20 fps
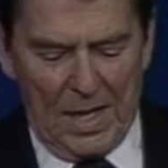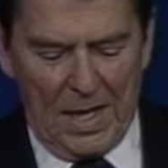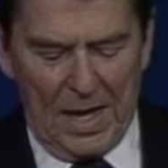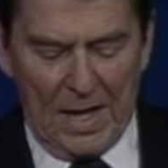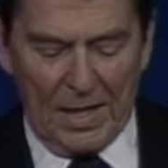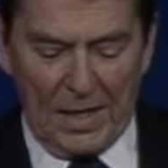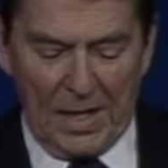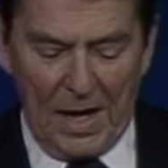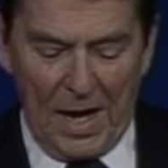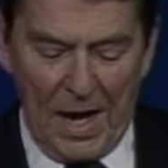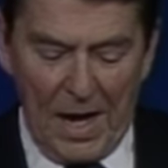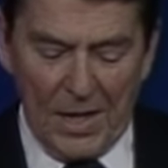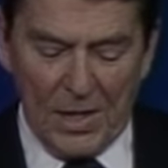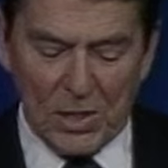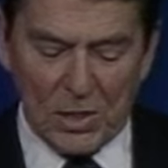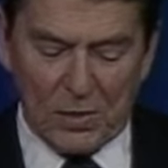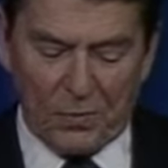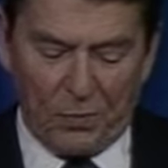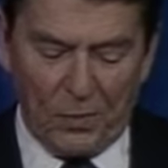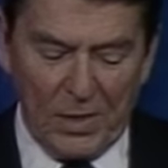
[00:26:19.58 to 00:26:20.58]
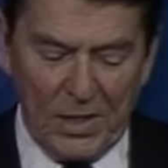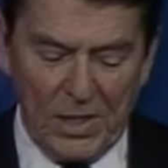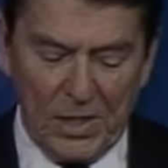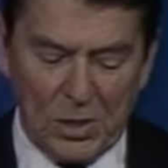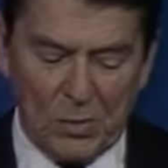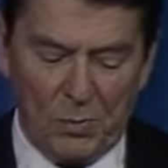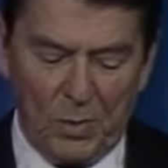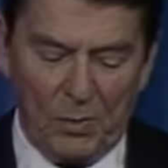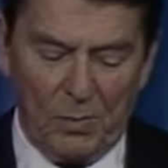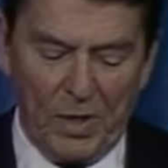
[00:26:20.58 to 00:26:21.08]
And an honest
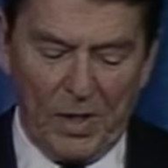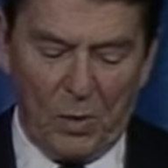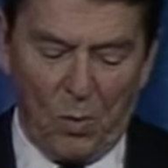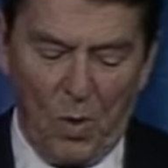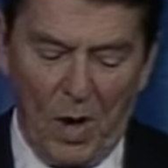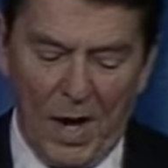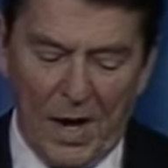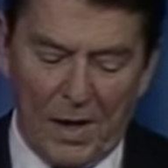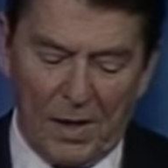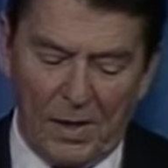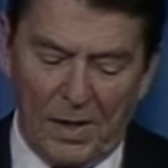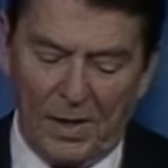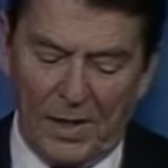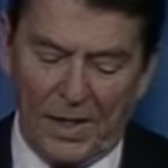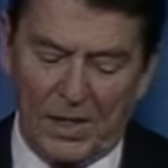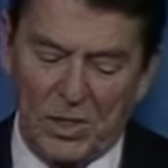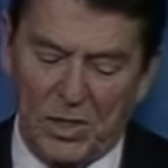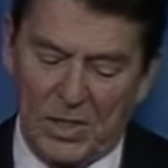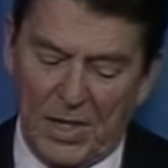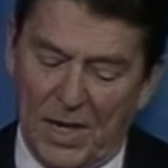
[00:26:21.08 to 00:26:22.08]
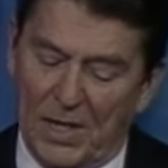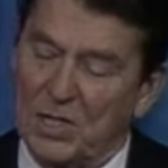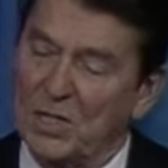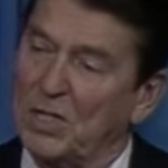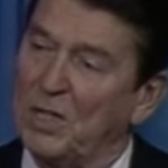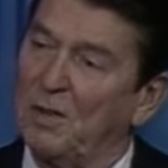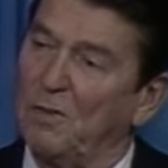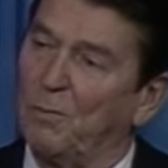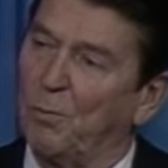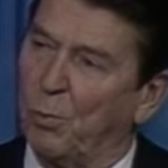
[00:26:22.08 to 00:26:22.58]
freeze would require
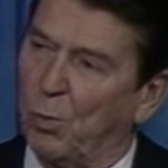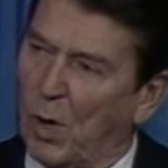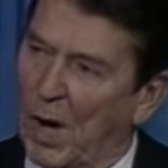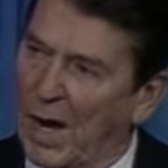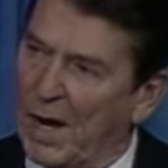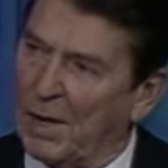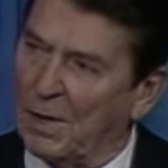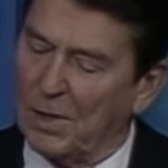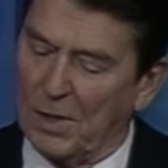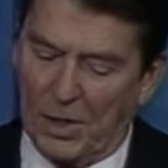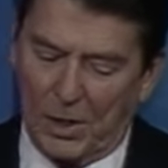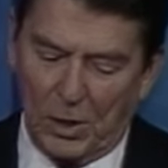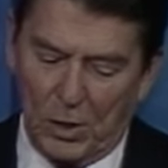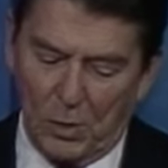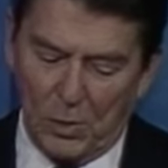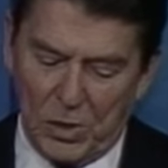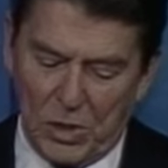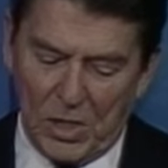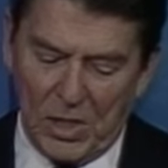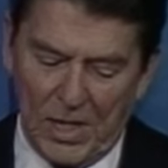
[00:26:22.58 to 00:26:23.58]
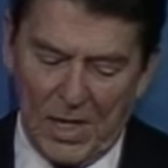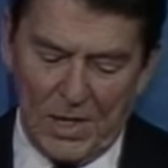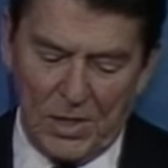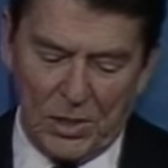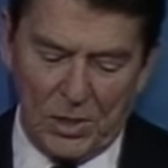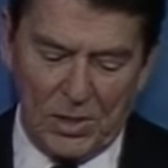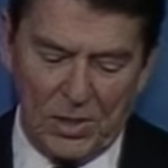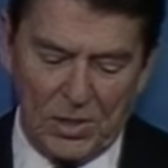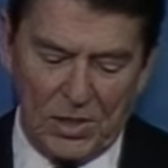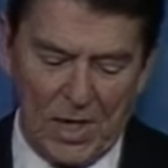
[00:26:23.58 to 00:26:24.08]
extensive prior
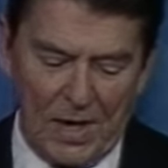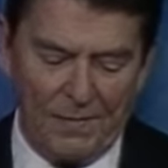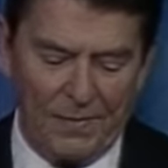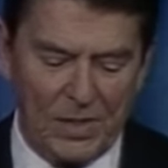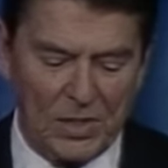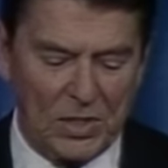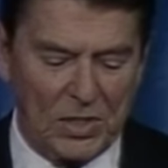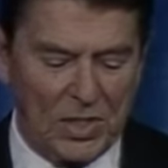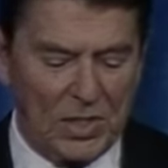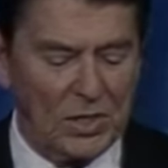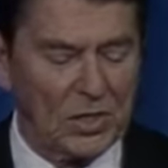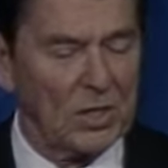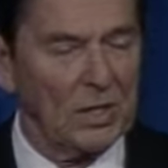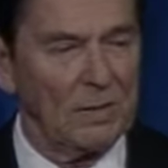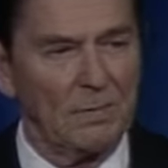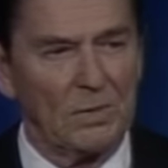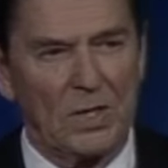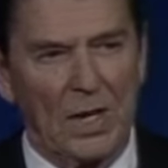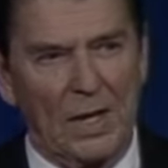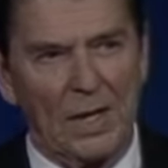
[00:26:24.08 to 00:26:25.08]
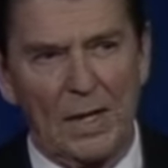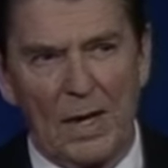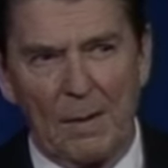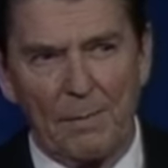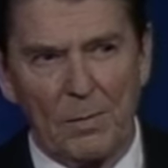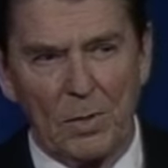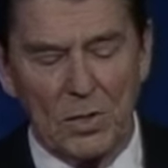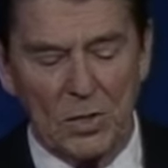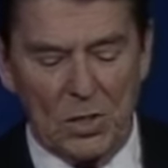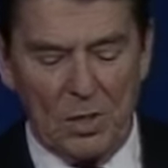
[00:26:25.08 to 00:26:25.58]
negotiations on the systems and
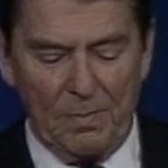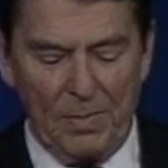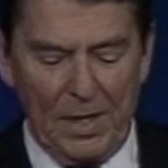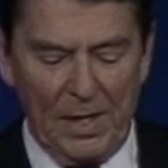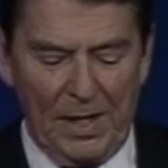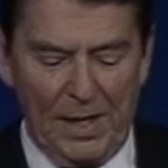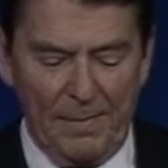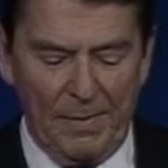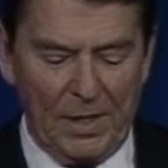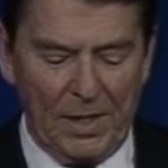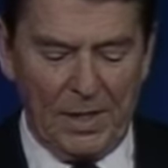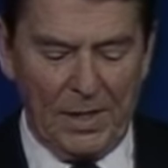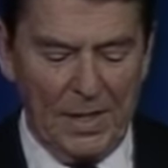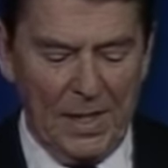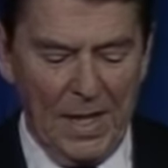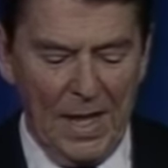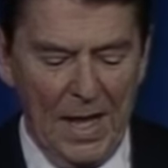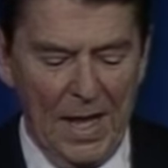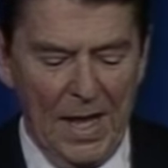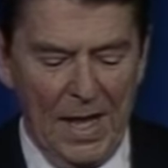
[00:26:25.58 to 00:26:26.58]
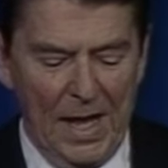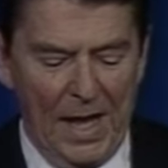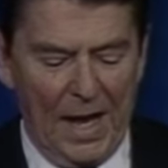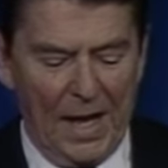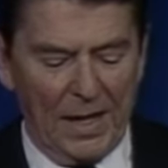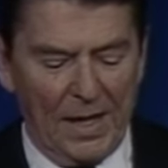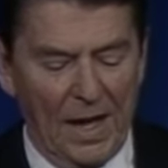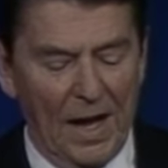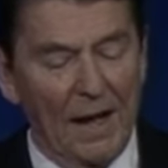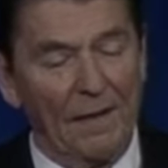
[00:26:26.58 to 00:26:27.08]
numbers to be limited
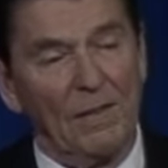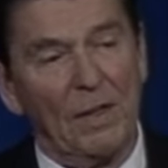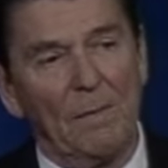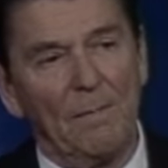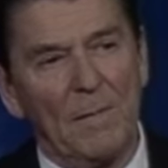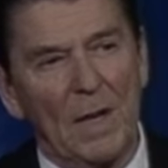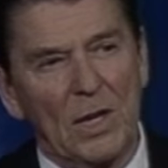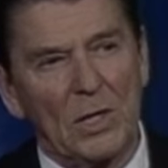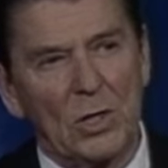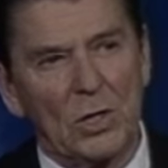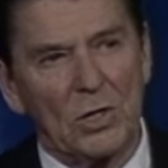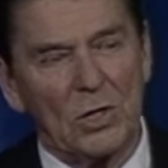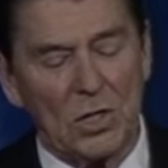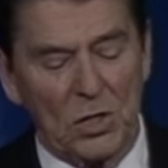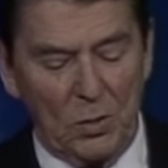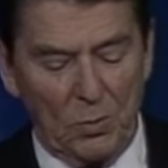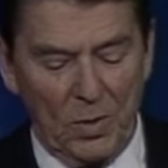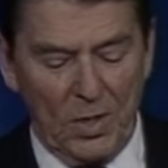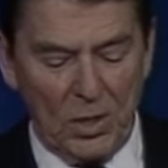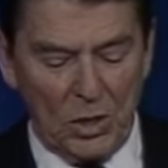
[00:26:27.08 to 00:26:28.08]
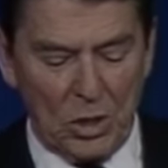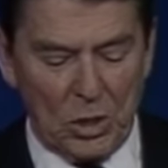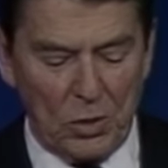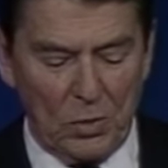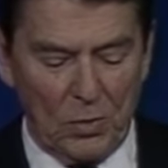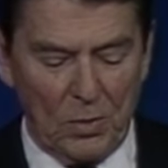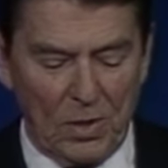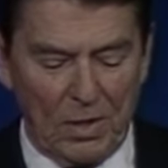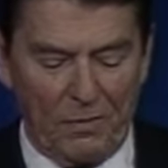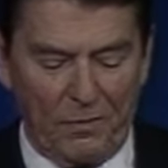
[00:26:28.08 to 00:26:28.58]
and on the measures to
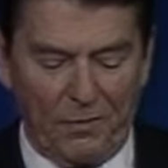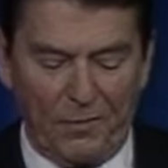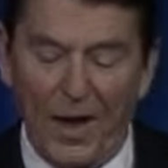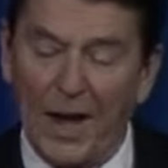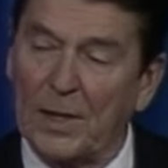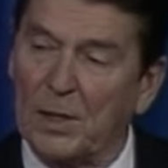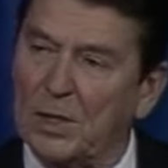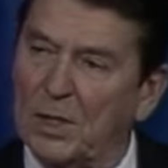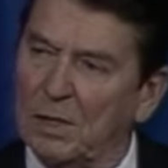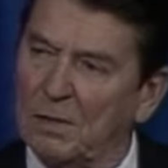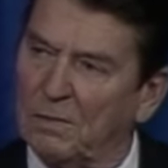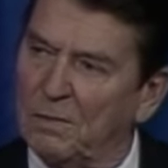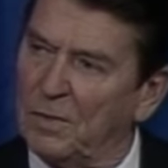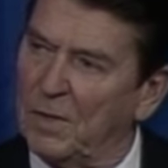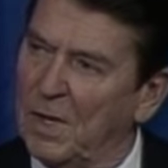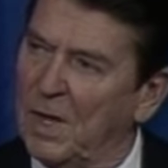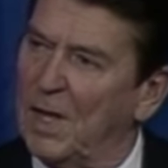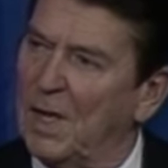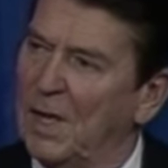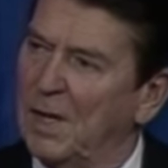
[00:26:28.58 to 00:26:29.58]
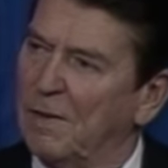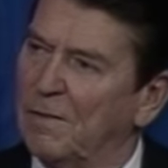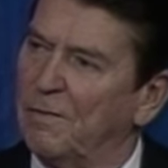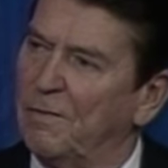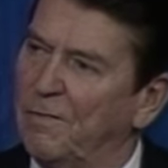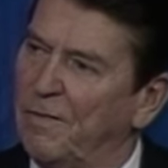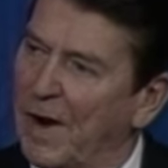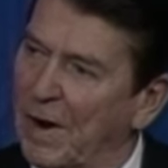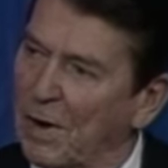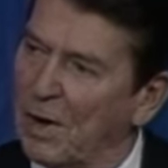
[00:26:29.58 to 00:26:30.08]
ensure effective
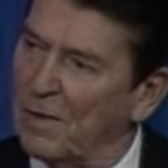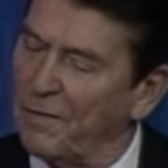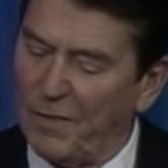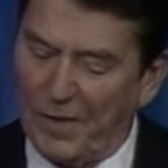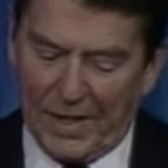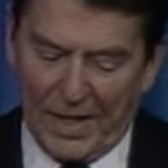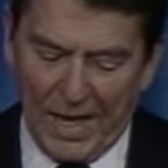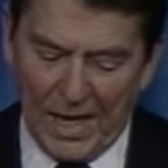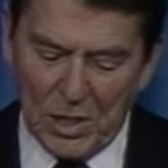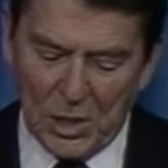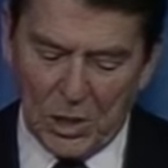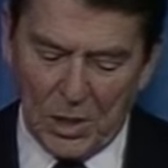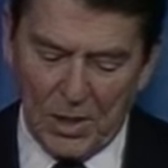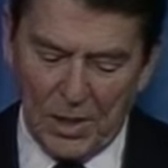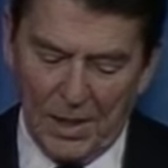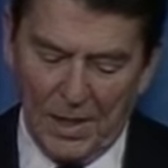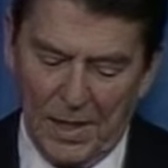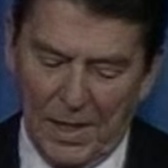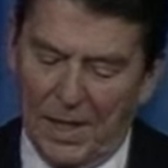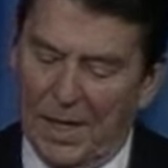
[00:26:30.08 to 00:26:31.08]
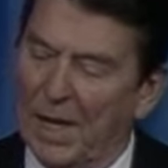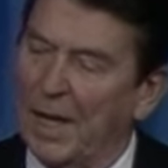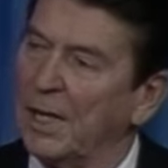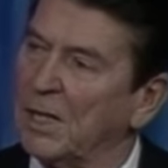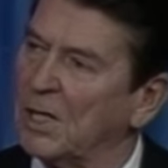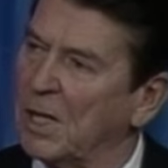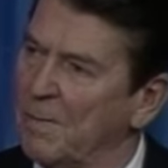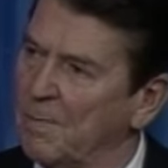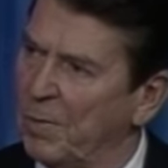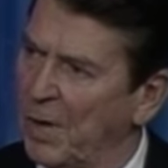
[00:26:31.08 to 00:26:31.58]
verification
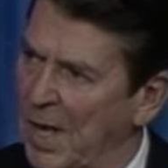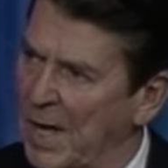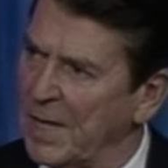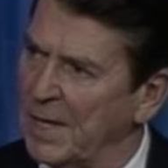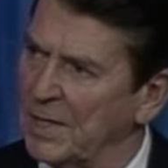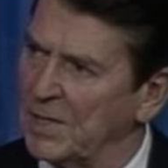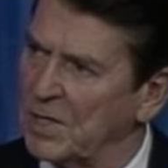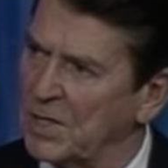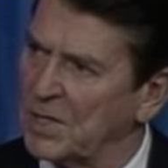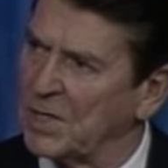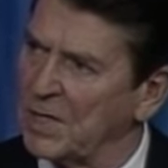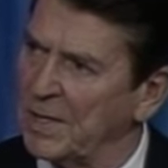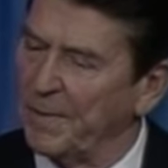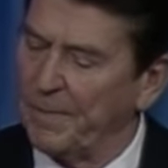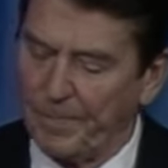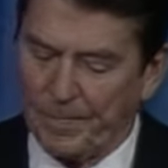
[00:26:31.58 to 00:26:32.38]
and compliance.